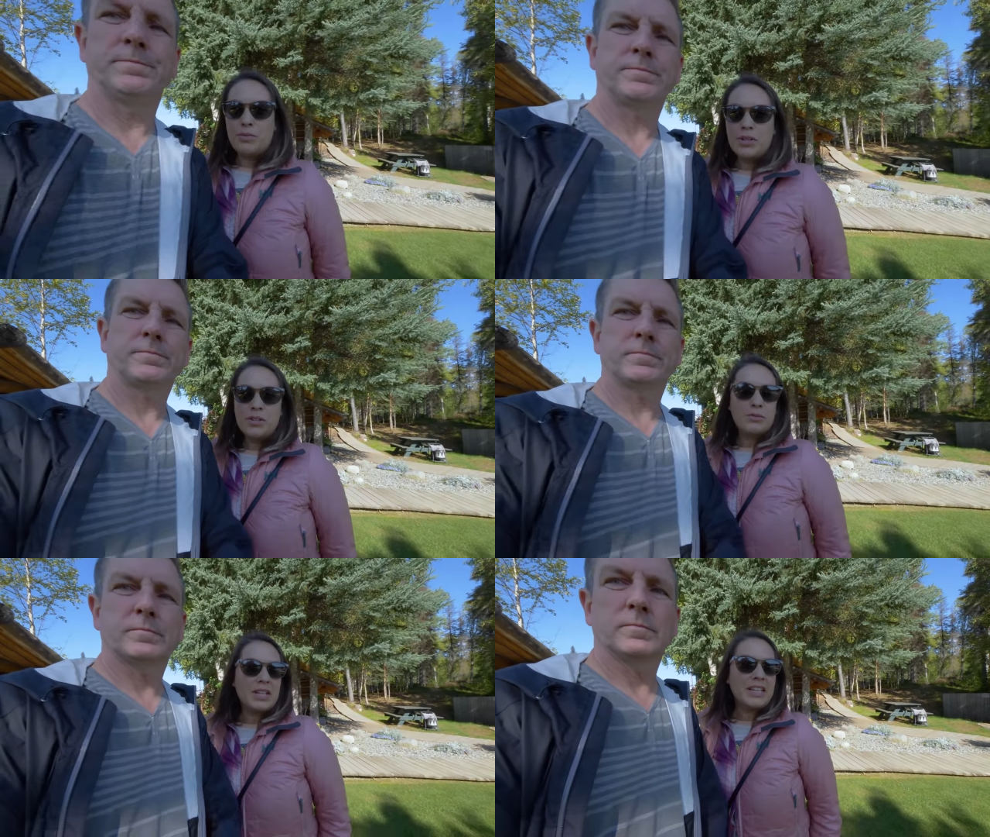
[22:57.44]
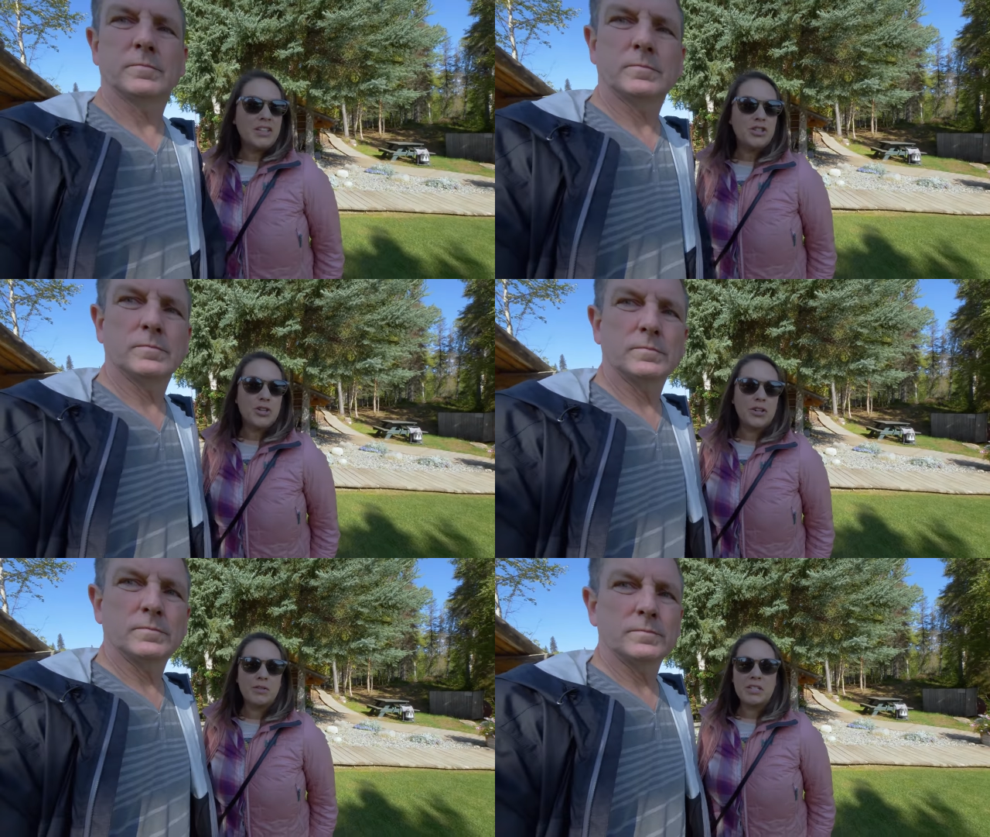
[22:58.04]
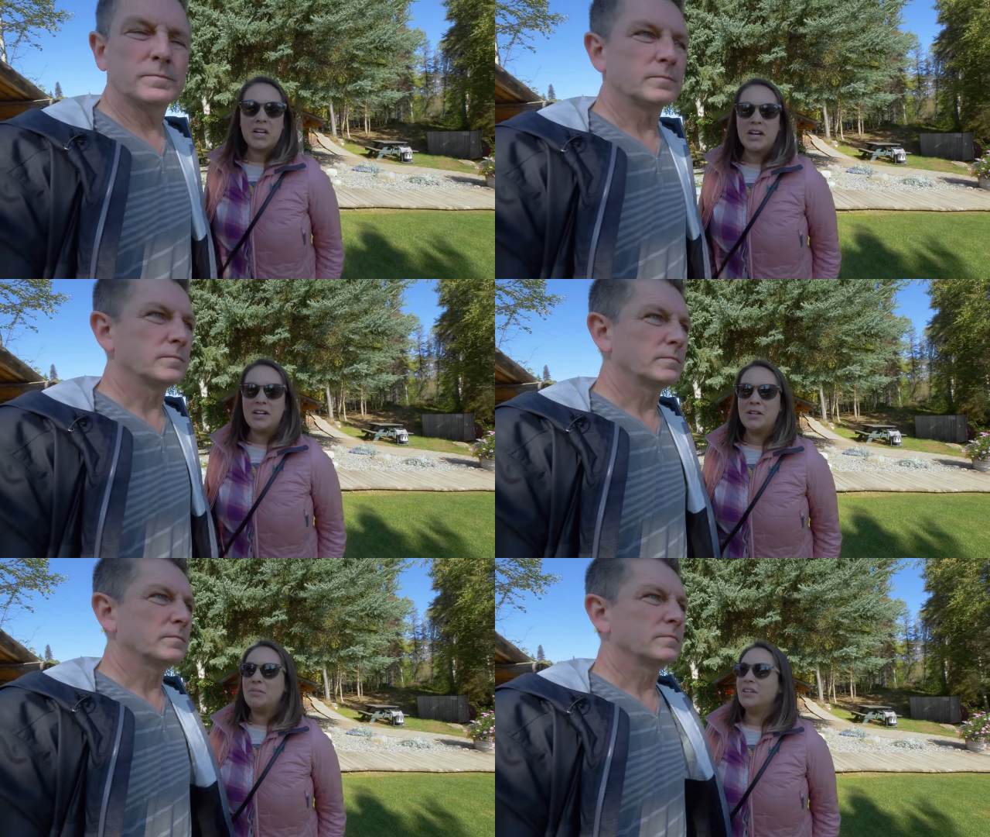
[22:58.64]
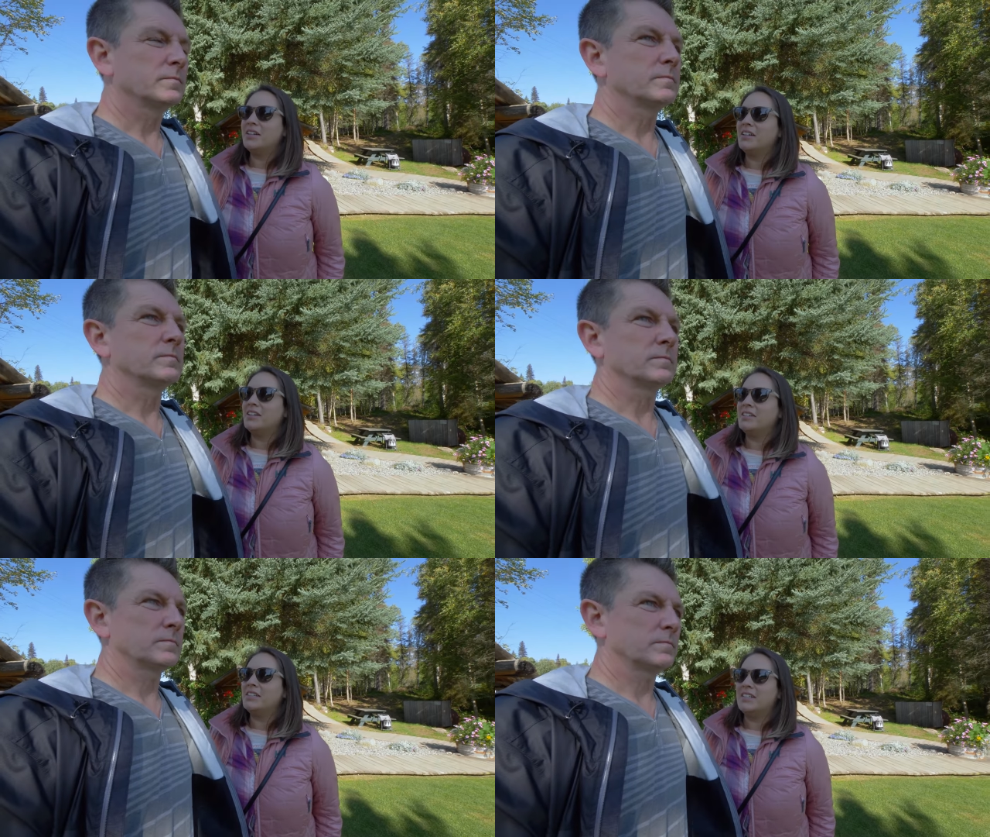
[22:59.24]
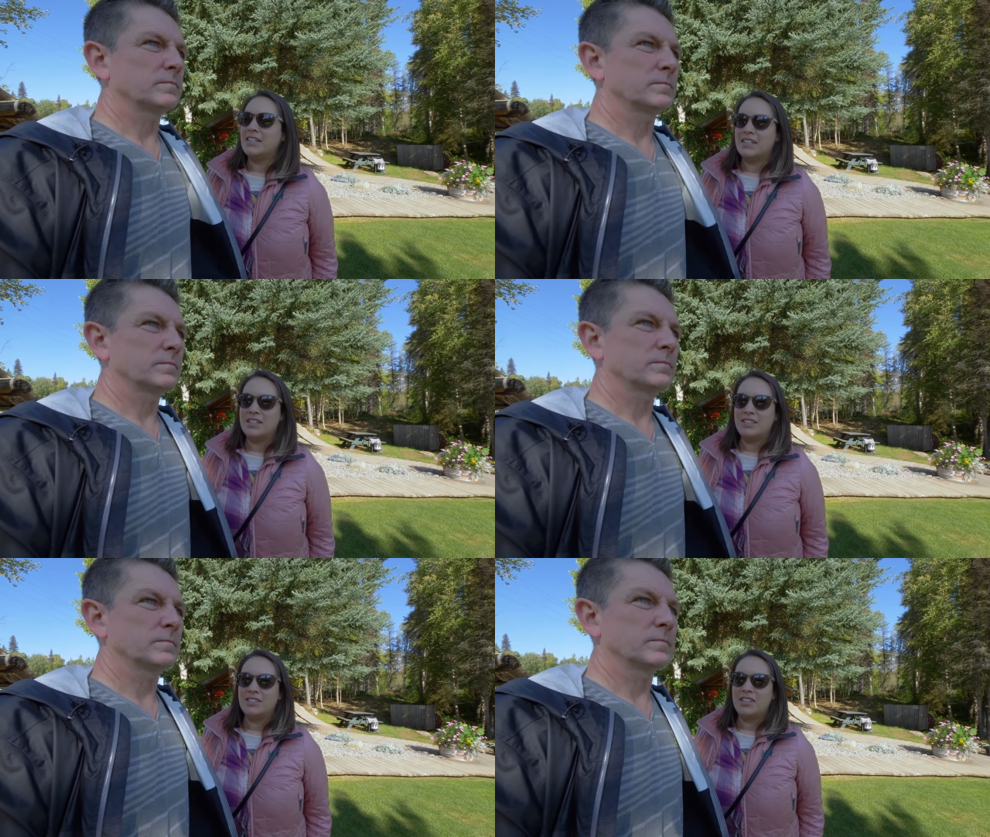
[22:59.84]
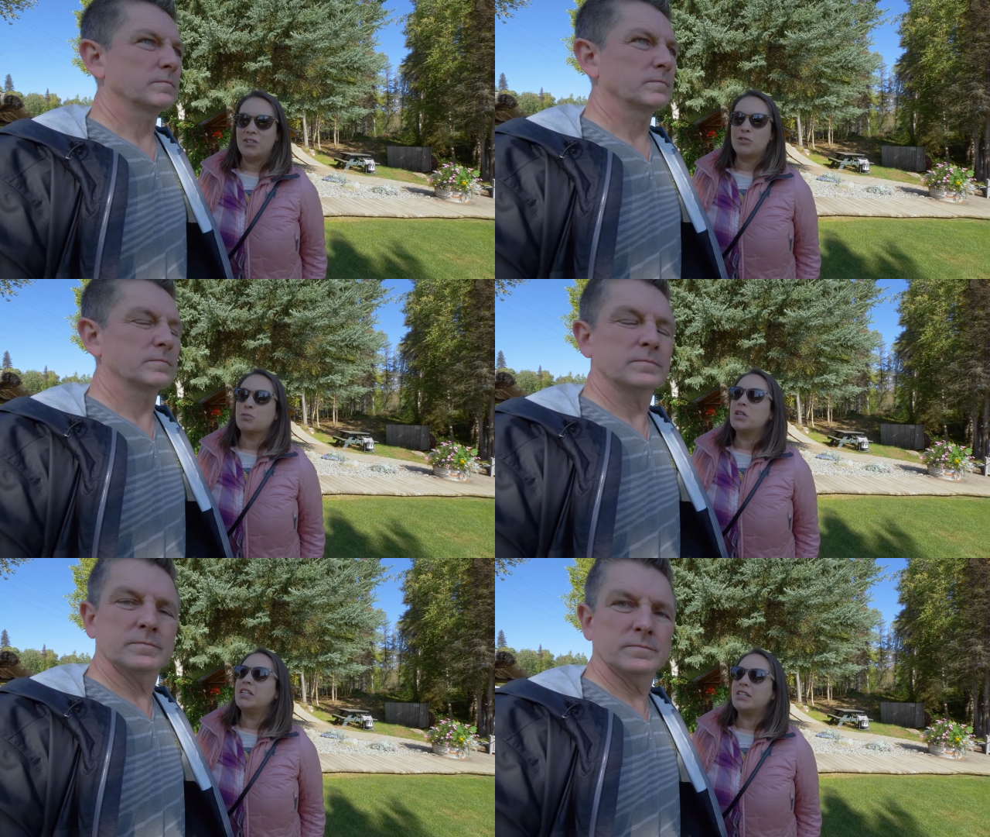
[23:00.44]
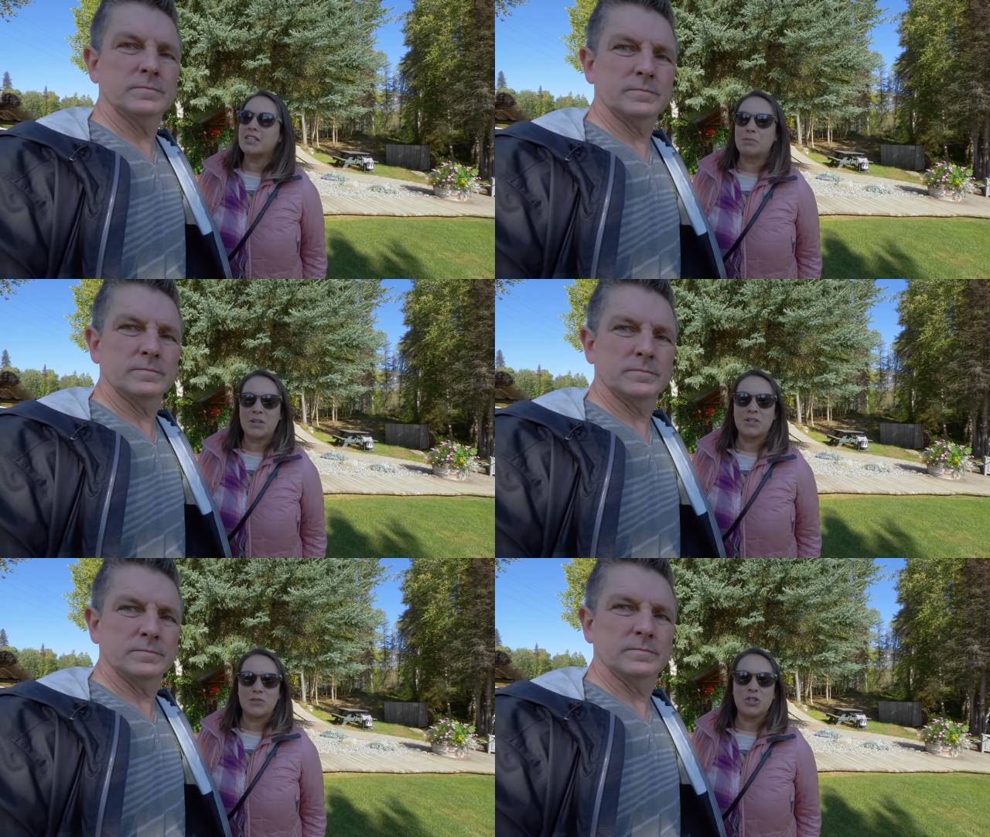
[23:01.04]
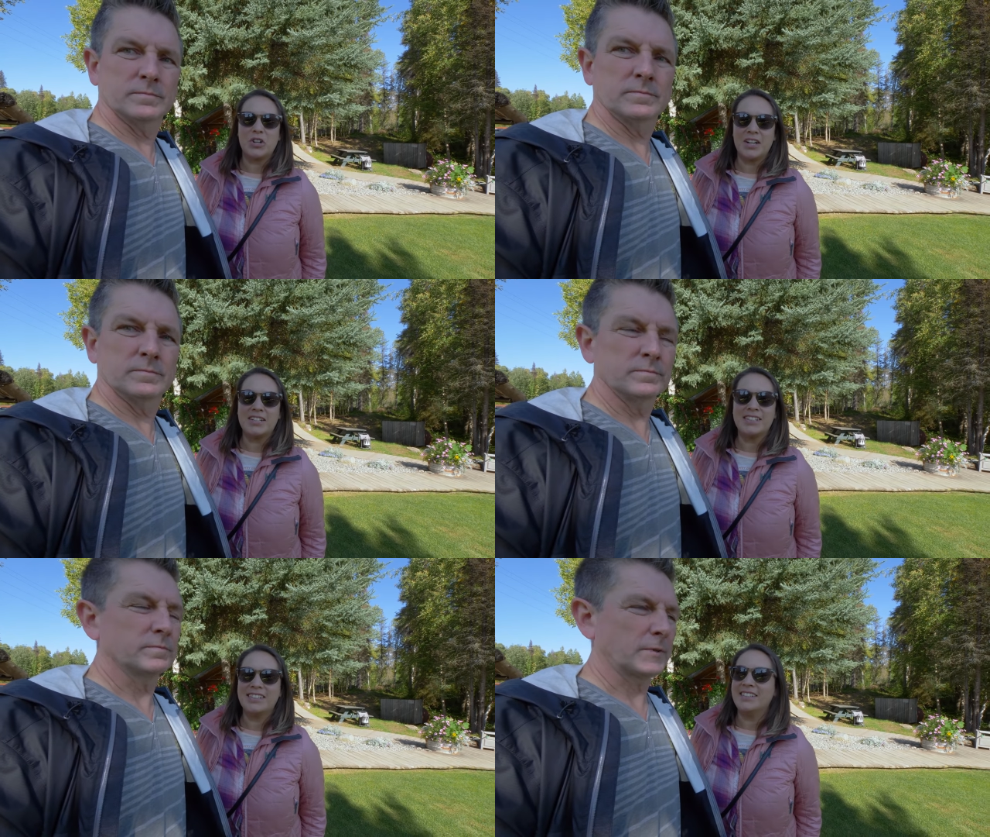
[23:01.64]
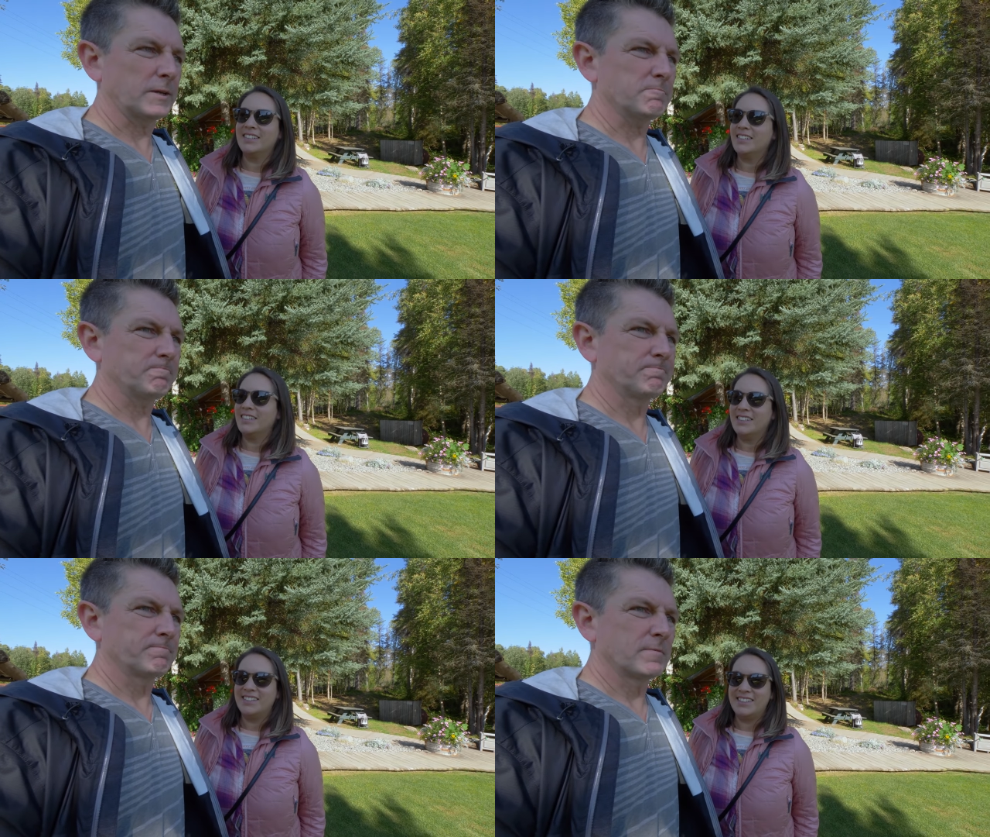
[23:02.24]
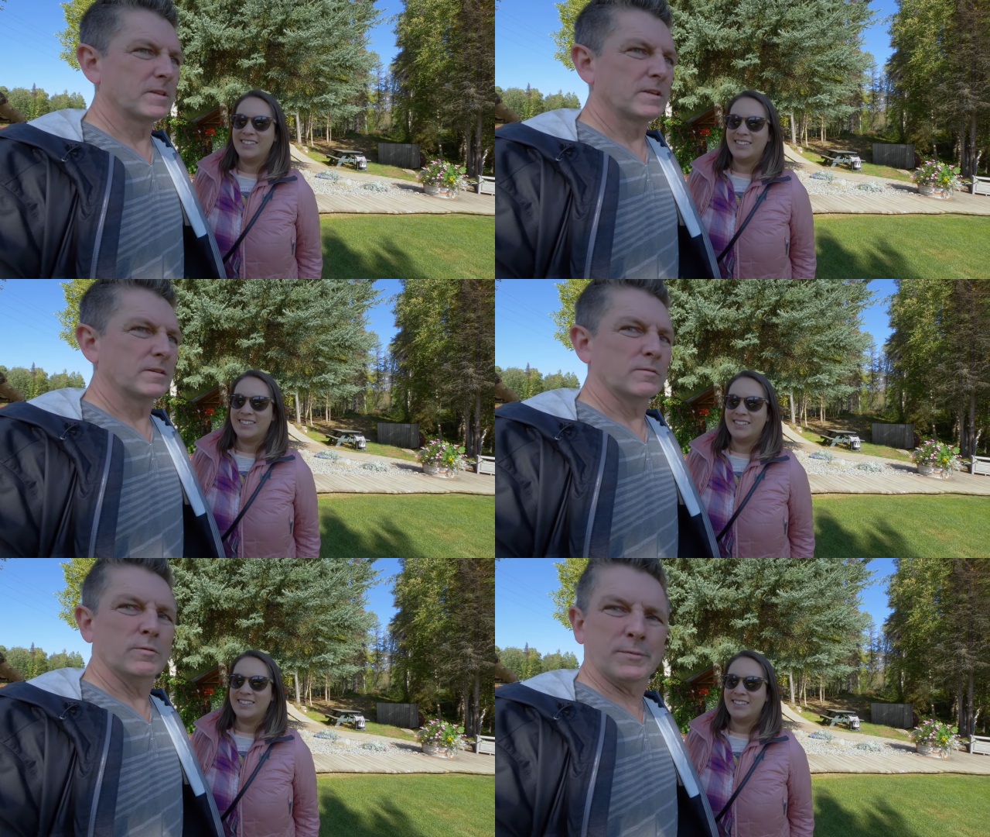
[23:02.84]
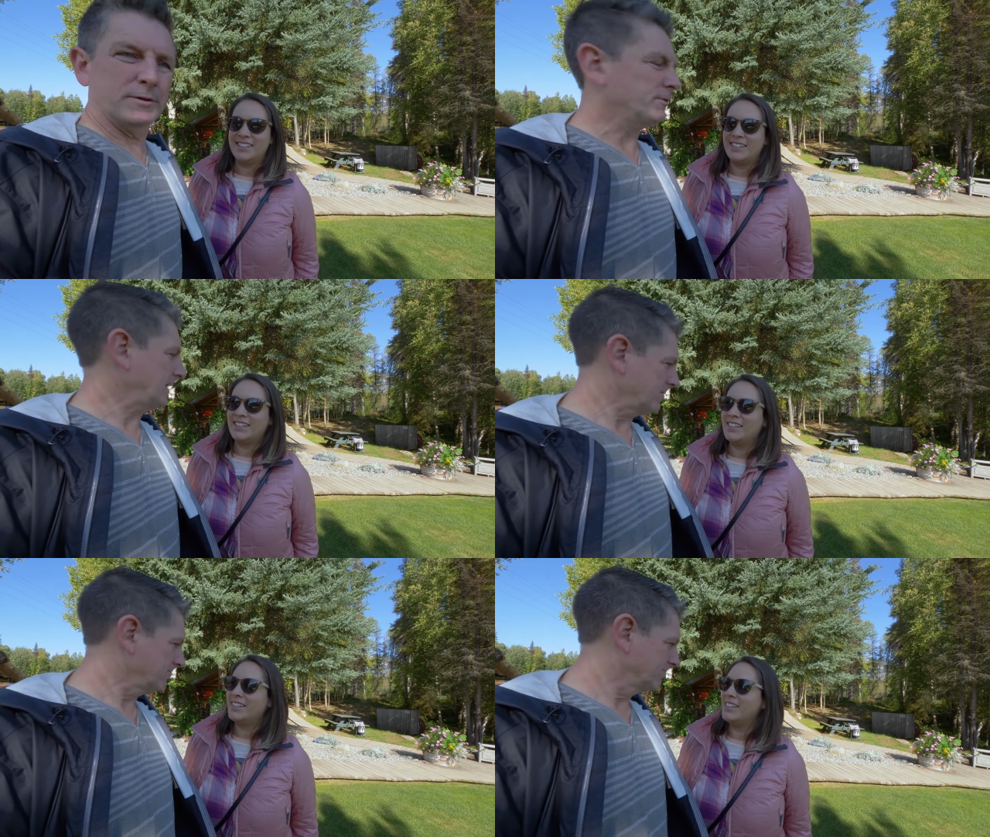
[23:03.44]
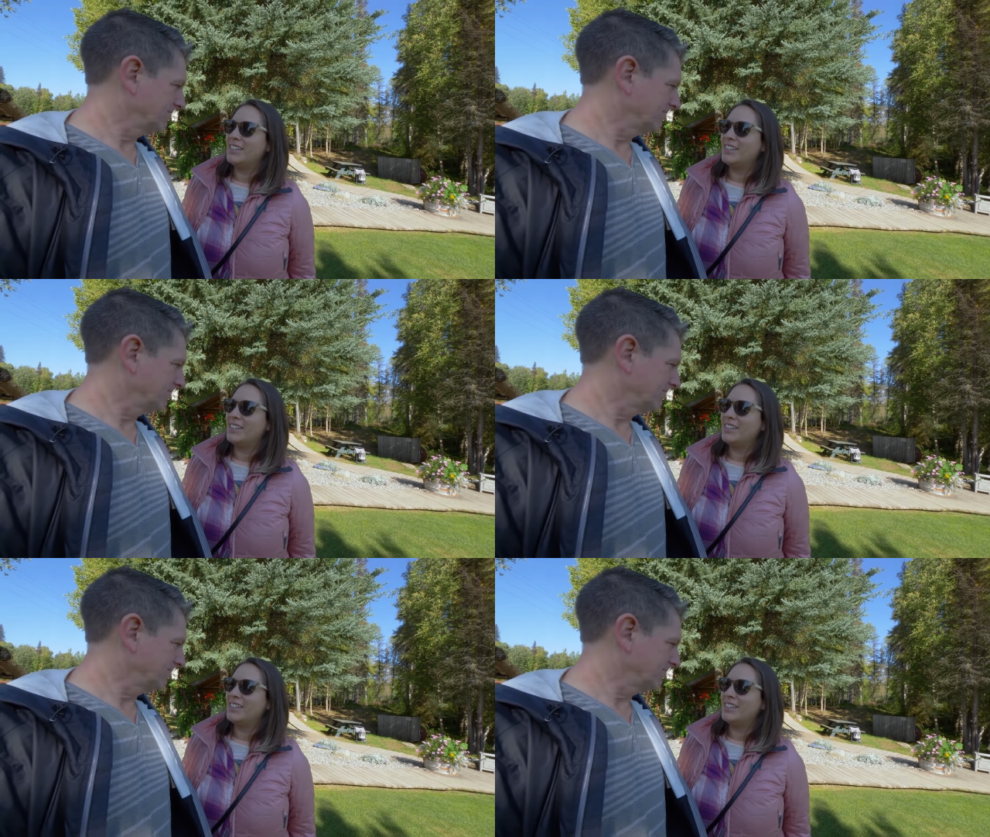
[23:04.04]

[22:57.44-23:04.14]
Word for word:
Speaker 1: really, really enjoy our time and uh, it was pretty neat experience for sure.
Speaker 2: Yep. What are we doing now?